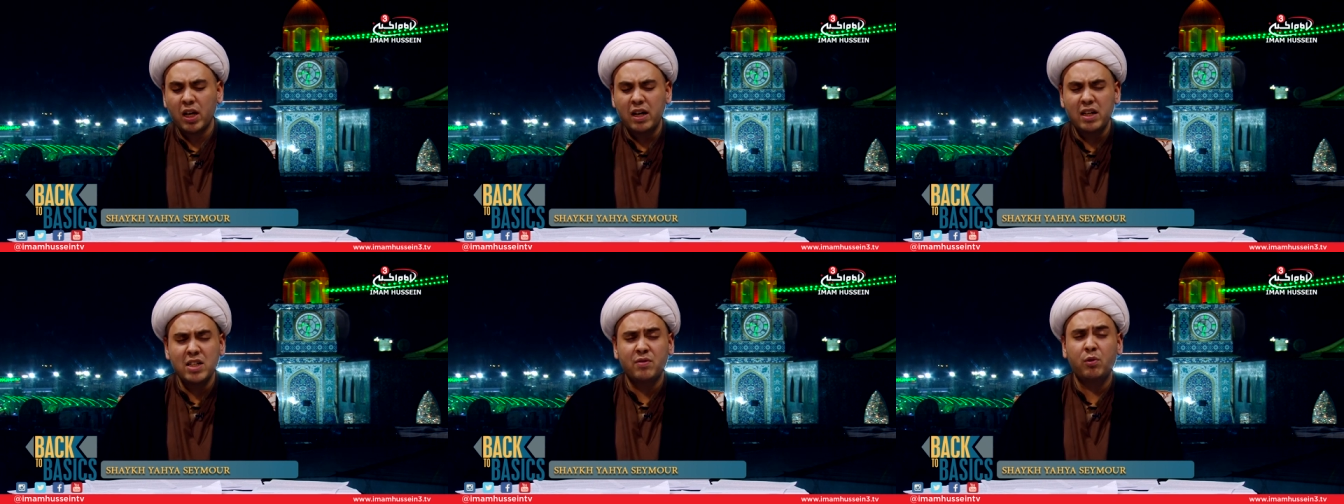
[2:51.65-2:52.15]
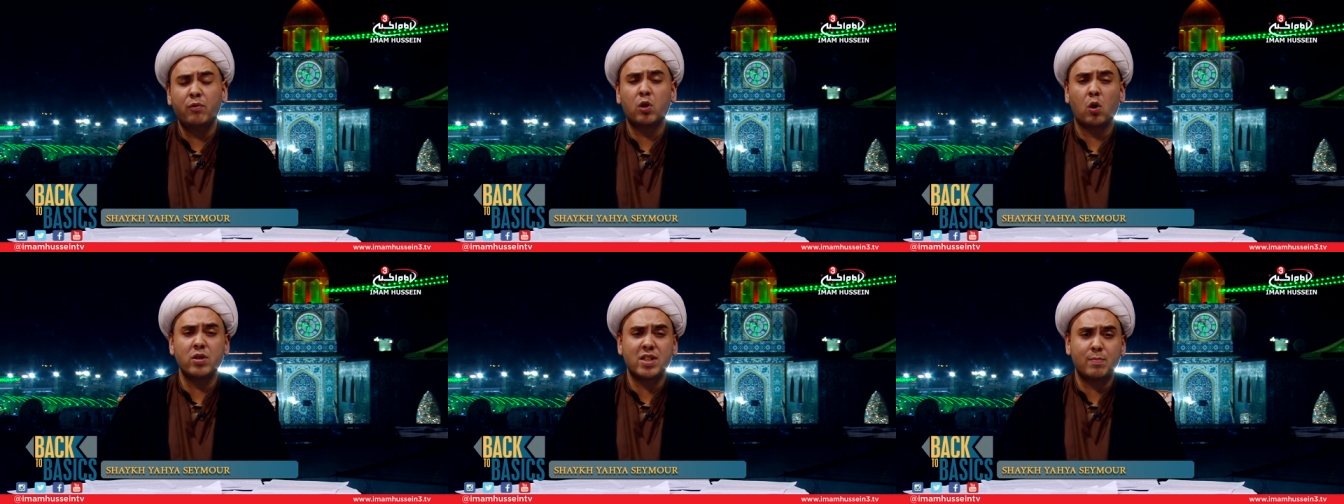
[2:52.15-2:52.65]
It is through the
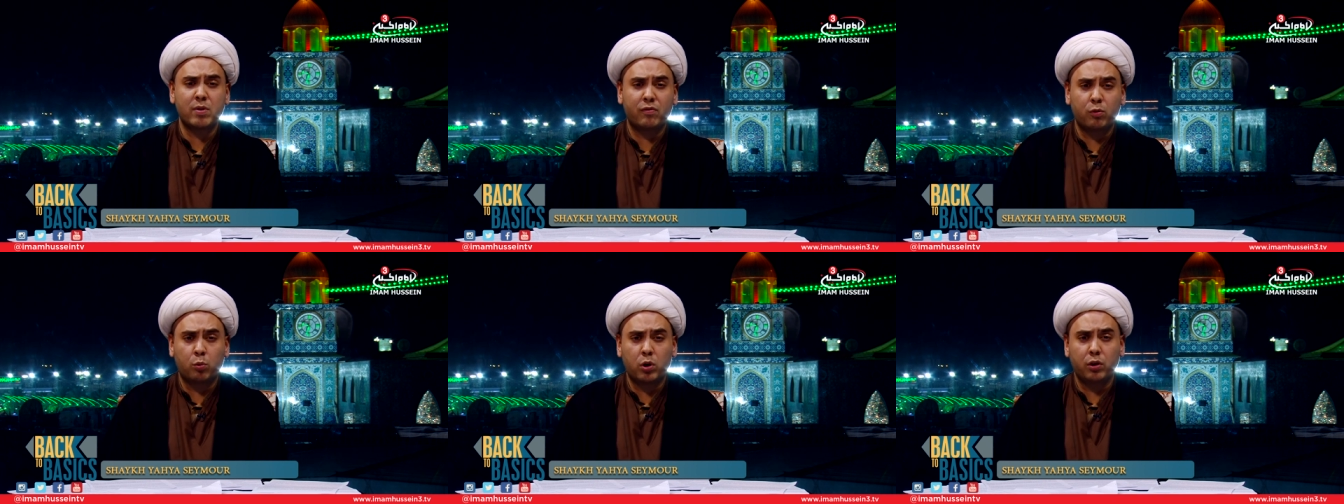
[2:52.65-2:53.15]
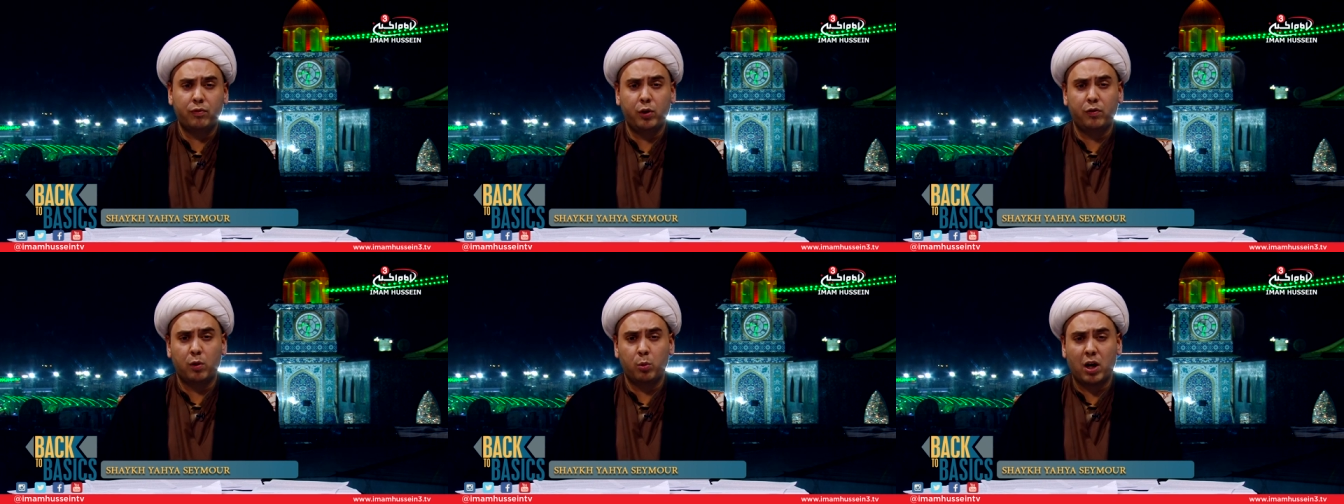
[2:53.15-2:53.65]
concept of a
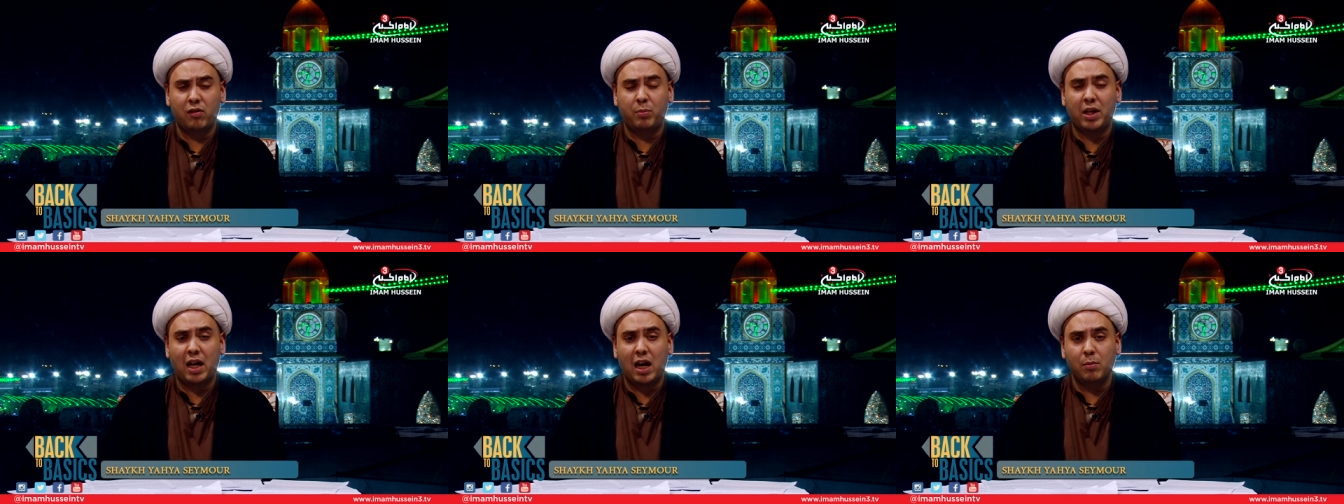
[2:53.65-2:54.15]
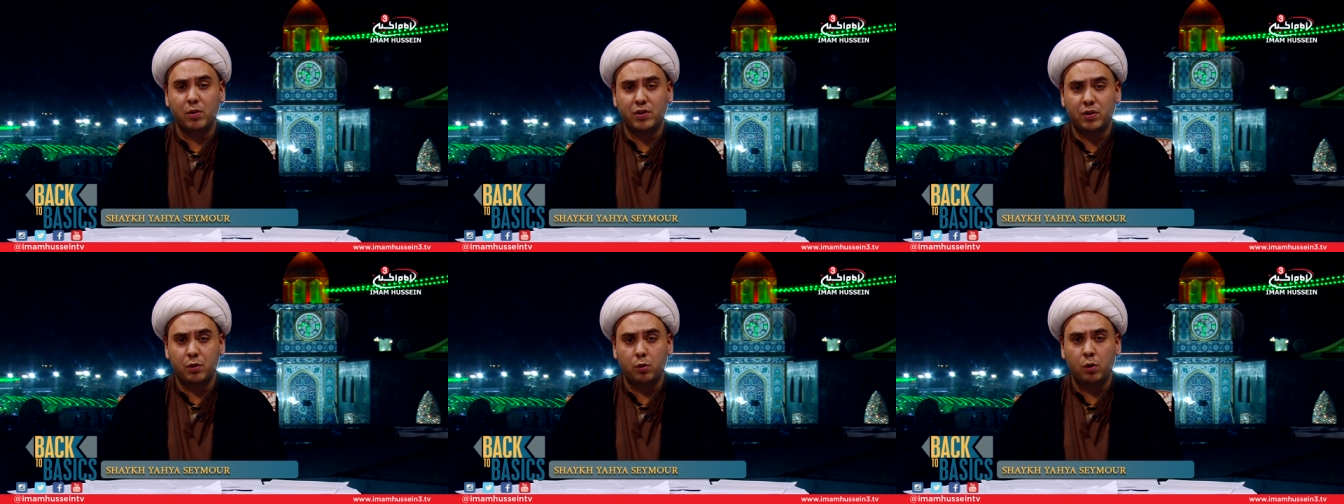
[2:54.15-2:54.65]
worldview that we have been able
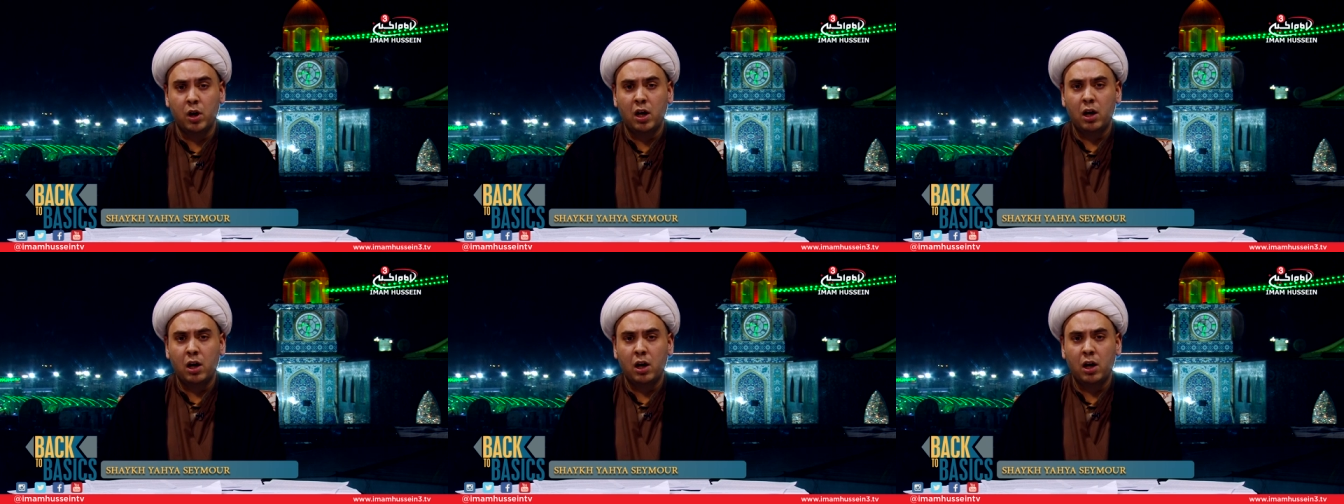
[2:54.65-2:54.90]
to